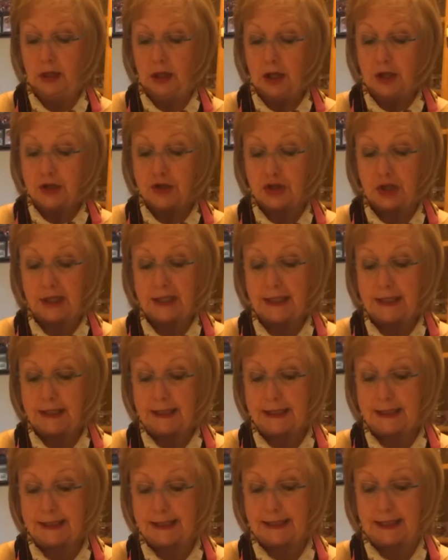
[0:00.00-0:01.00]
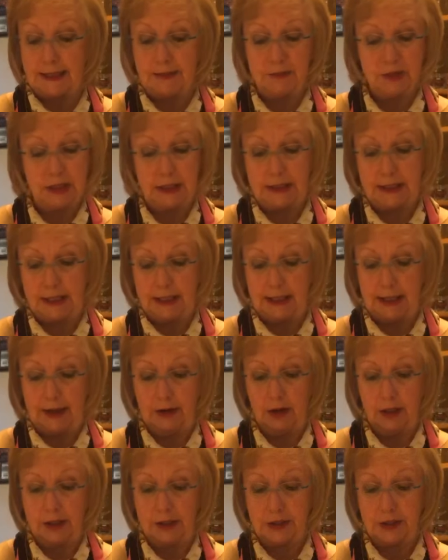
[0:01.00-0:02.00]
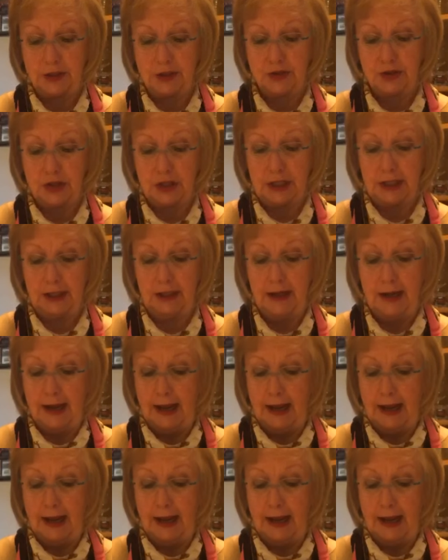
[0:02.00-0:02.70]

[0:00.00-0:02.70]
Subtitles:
She didn't seem to need air conditioning